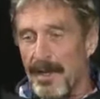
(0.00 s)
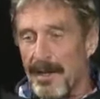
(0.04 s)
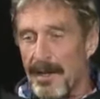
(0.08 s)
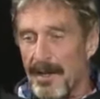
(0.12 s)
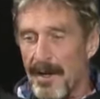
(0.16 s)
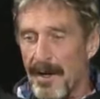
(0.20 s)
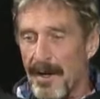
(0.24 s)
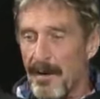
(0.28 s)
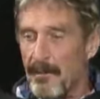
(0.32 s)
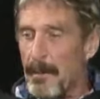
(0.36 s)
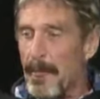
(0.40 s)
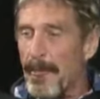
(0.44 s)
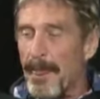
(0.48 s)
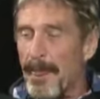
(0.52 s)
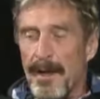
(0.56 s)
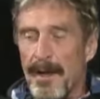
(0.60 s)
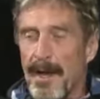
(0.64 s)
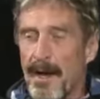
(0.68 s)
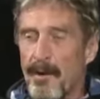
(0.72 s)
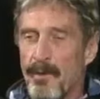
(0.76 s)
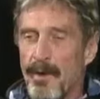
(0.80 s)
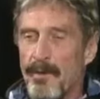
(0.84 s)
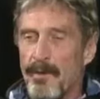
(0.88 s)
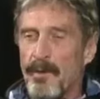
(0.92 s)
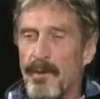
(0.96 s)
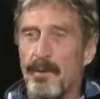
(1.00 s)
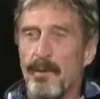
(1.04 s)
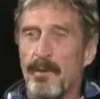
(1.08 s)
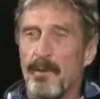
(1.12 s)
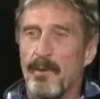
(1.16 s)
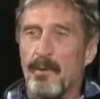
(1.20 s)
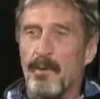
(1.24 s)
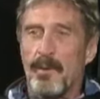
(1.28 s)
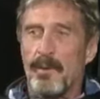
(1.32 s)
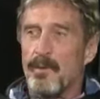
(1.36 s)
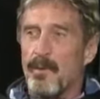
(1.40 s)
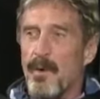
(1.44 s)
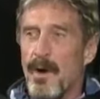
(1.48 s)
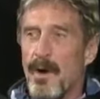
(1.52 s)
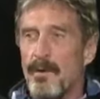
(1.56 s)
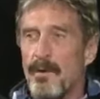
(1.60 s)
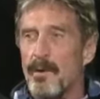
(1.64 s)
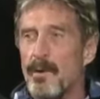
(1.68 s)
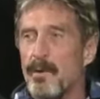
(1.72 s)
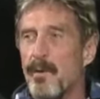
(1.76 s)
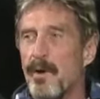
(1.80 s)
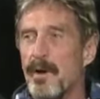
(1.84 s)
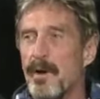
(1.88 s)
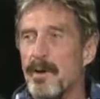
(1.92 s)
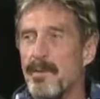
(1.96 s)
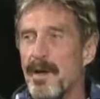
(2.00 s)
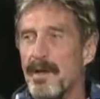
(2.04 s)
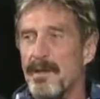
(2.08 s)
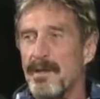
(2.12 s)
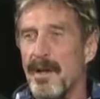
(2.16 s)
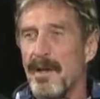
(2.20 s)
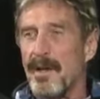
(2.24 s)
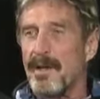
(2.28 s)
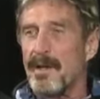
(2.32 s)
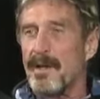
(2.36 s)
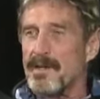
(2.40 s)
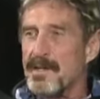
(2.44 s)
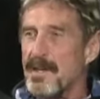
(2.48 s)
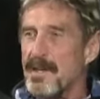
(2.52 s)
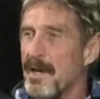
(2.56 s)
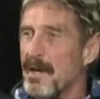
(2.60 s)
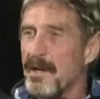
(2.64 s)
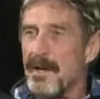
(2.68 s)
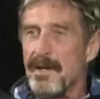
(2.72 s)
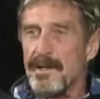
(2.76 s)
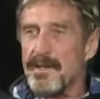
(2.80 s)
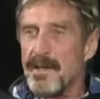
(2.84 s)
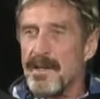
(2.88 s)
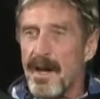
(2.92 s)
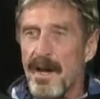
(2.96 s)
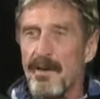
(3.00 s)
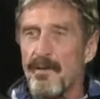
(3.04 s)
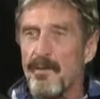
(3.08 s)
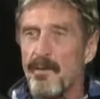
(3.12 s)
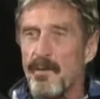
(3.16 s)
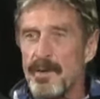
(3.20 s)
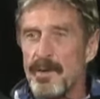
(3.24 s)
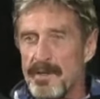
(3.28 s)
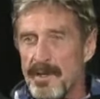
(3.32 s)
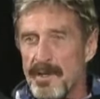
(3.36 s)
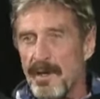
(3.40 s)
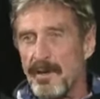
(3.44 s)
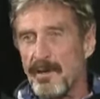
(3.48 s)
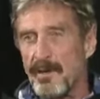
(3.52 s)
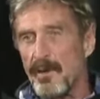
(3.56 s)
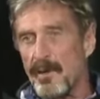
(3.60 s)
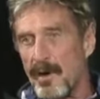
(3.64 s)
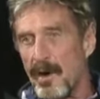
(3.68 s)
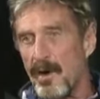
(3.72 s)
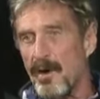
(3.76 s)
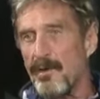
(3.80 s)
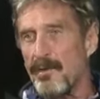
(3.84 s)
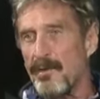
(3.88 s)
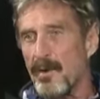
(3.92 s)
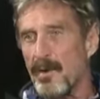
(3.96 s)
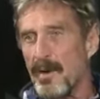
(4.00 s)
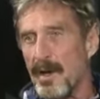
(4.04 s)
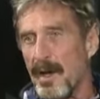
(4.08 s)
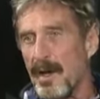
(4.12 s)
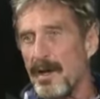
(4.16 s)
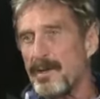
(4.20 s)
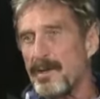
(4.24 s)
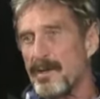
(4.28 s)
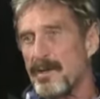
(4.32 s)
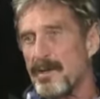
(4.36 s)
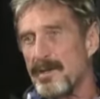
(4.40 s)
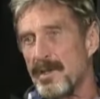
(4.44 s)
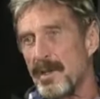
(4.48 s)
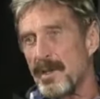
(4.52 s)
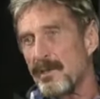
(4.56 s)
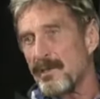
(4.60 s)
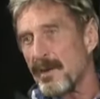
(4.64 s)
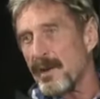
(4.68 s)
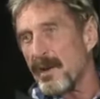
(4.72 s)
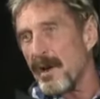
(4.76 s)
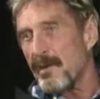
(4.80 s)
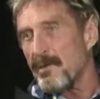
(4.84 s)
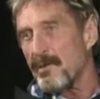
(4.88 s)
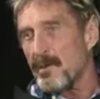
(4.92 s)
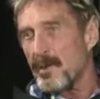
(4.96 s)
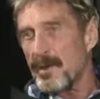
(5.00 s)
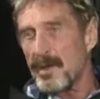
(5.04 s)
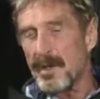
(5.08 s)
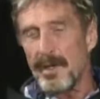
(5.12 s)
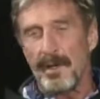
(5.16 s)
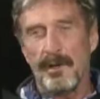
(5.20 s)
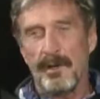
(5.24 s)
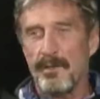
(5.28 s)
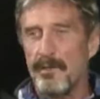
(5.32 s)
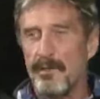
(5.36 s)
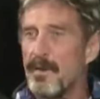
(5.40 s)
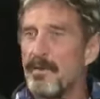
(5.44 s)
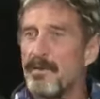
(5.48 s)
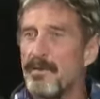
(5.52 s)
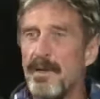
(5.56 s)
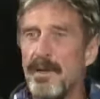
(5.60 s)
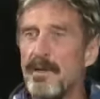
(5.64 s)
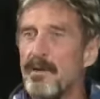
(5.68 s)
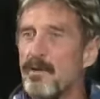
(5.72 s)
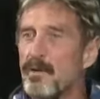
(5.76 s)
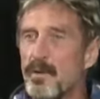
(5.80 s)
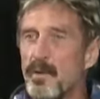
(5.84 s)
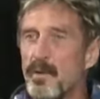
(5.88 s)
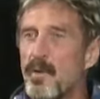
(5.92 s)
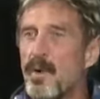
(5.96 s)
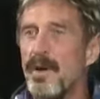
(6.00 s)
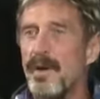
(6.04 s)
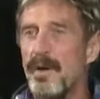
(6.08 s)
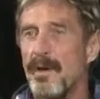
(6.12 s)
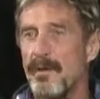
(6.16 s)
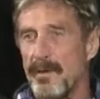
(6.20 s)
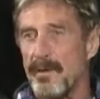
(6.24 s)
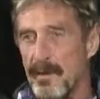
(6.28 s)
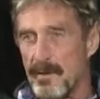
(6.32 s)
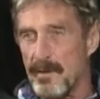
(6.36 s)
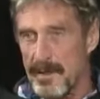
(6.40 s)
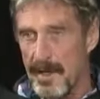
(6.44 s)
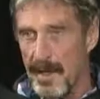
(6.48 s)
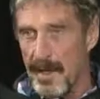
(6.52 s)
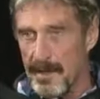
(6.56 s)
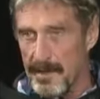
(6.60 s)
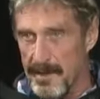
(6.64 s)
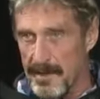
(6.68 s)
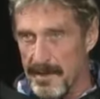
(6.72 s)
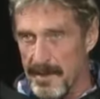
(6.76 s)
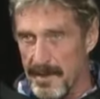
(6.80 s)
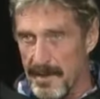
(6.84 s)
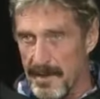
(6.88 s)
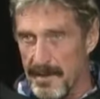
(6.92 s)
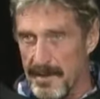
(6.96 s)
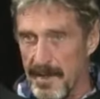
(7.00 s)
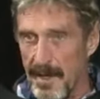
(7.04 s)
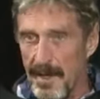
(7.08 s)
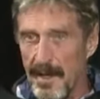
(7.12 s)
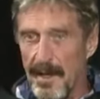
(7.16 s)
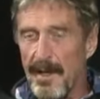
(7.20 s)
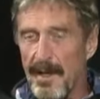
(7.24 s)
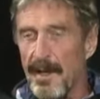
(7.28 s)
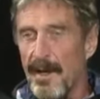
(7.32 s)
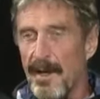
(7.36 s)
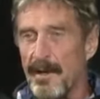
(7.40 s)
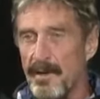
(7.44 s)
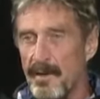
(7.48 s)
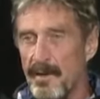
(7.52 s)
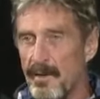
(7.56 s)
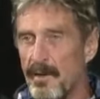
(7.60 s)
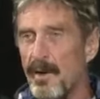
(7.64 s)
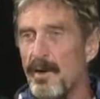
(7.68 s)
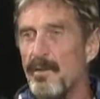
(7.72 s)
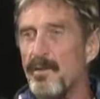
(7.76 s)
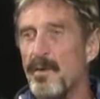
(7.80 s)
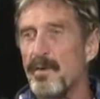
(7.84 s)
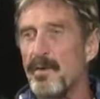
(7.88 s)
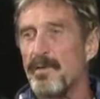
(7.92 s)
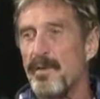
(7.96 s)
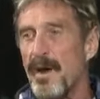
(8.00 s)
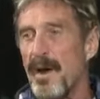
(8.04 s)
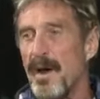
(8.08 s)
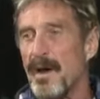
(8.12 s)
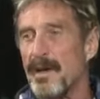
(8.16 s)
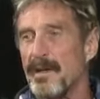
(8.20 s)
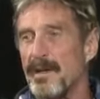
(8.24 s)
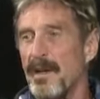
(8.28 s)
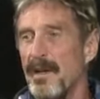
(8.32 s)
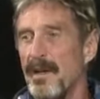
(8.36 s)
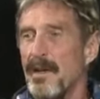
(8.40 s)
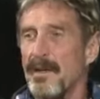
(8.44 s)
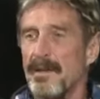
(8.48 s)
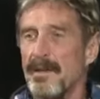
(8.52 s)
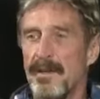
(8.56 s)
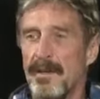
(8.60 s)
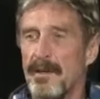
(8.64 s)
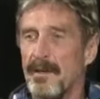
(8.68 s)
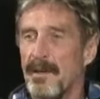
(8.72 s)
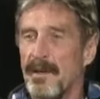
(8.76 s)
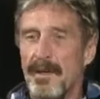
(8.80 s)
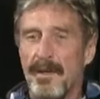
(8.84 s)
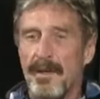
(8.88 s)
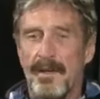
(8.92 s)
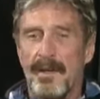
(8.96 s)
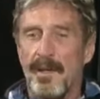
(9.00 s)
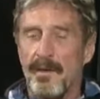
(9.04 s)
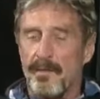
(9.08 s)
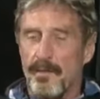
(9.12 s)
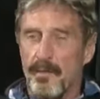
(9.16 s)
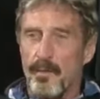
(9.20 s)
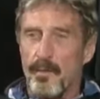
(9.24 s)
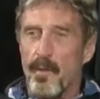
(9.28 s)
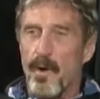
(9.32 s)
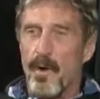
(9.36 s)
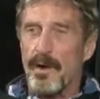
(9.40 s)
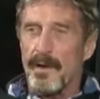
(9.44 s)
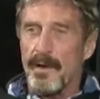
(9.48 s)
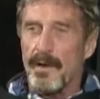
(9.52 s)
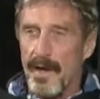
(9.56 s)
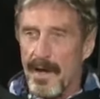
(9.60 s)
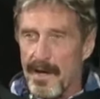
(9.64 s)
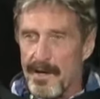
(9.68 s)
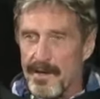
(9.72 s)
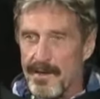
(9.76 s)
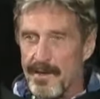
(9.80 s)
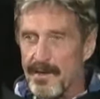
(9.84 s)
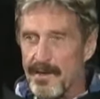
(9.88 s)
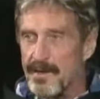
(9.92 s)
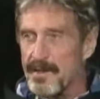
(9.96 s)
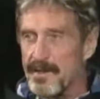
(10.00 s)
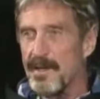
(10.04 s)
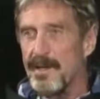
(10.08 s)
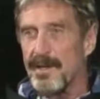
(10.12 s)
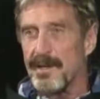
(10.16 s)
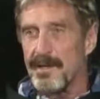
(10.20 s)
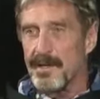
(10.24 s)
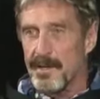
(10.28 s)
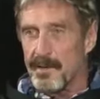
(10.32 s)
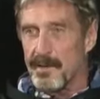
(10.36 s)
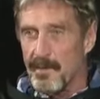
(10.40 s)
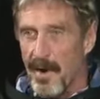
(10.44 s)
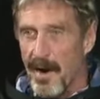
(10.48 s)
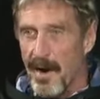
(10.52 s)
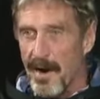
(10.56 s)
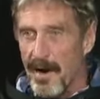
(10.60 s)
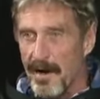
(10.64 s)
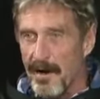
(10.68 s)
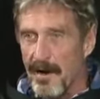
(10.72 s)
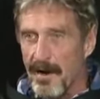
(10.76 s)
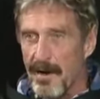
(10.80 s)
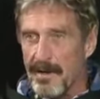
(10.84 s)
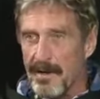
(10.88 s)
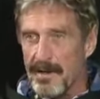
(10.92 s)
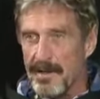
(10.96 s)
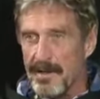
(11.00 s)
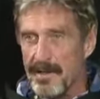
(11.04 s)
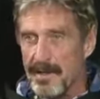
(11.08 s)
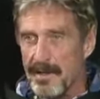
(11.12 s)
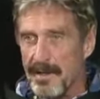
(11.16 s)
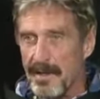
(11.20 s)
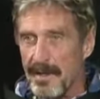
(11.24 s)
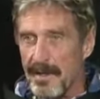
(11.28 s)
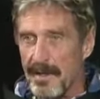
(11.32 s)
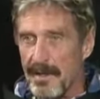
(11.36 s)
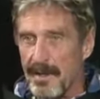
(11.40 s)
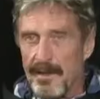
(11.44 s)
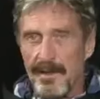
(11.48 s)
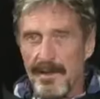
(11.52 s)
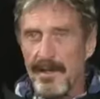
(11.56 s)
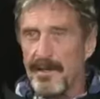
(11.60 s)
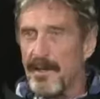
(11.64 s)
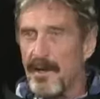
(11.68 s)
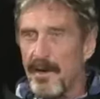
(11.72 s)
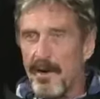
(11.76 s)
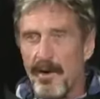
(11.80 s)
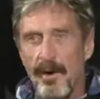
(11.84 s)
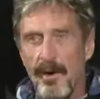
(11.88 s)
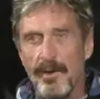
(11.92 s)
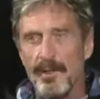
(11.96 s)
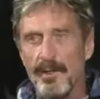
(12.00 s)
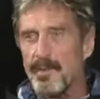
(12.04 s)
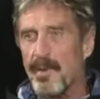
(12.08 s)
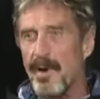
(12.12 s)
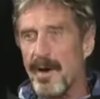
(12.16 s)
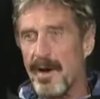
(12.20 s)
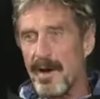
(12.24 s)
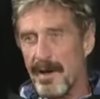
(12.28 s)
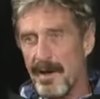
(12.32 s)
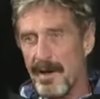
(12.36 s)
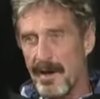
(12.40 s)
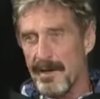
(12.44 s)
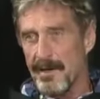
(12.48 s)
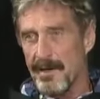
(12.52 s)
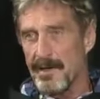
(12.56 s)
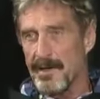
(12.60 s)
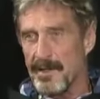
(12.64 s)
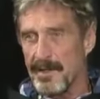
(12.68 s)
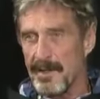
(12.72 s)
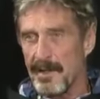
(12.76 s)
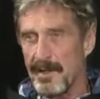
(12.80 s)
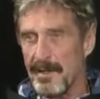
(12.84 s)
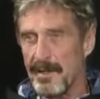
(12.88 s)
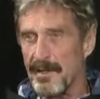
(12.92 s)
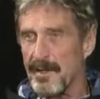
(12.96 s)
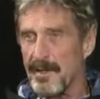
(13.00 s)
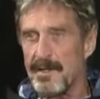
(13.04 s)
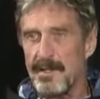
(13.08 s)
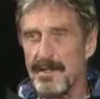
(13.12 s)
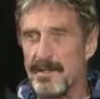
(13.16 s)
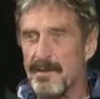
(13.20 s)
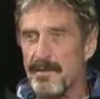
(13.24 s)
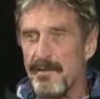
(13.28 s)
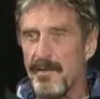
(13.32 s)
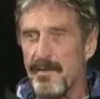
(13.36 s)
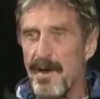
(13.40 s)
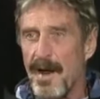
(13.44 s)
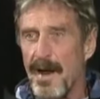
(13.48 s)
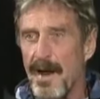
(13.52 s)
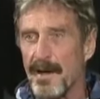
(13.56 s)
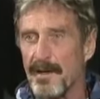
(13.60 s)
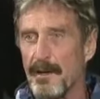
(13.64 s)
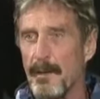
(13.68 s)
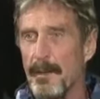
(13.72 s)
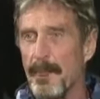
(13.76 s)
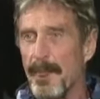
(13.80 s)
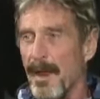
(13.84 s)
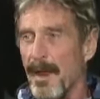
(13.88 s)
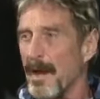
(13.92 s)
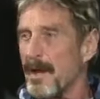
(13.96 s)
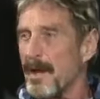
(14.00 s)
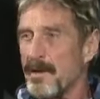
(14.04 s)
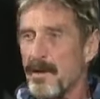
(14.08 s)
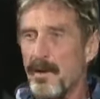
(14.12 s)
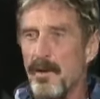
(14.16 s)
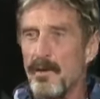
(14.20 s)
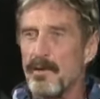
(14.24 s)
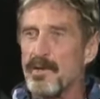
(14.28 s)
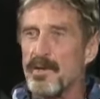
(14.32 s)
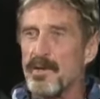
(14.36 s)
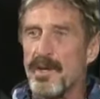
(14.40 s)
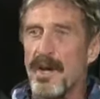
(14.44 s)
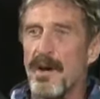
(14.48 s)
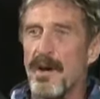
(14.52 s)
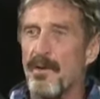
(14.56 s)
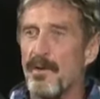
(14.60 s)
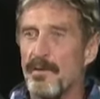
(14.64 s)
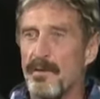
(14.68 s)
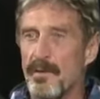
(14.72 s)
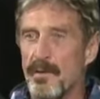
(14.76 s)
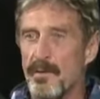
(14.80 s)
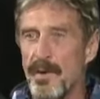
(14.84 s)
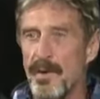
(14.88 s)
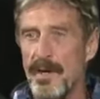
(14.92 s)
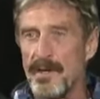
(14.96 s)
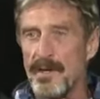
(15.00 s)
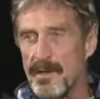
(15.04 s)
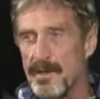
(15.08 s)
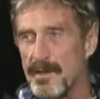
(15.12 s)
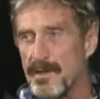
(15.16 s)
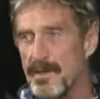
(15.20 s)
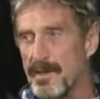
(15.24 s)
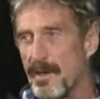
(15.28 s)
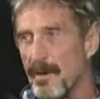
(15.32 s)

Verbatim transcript: Um, however, why are we worrying about the N S A? It's every single covert agency of the government, and there are fifteen or twenty of those agencies. And you know for a fact that if one agency is spying on us, that they're all spying on us. This is a fact. And they all share information.